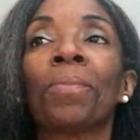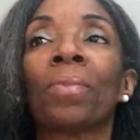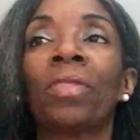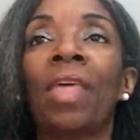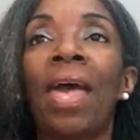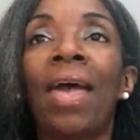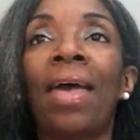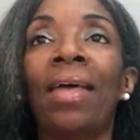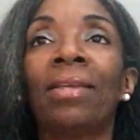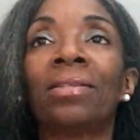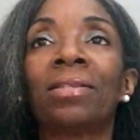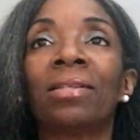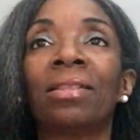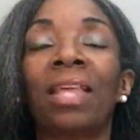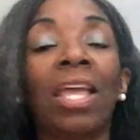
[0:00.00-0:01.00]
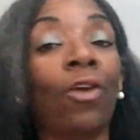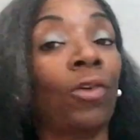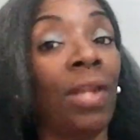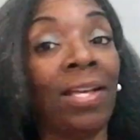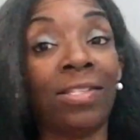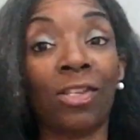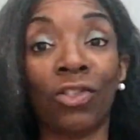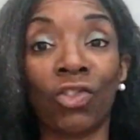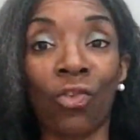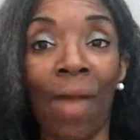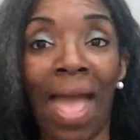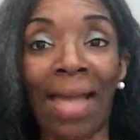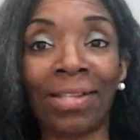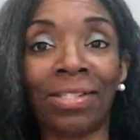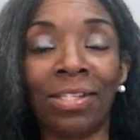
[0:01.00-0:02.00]
that they are less
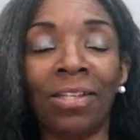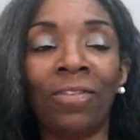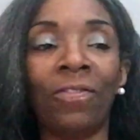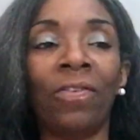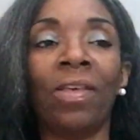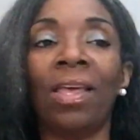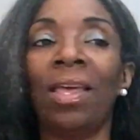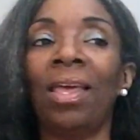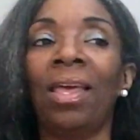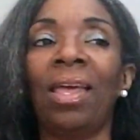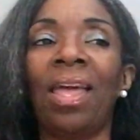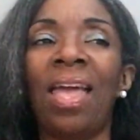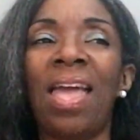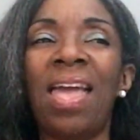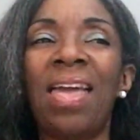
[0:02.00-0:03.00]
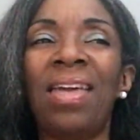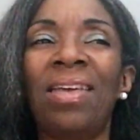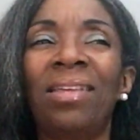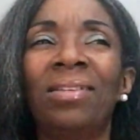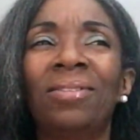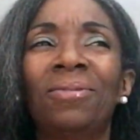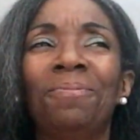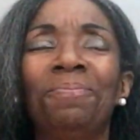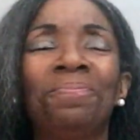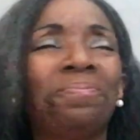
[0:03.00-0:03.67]
attractive. And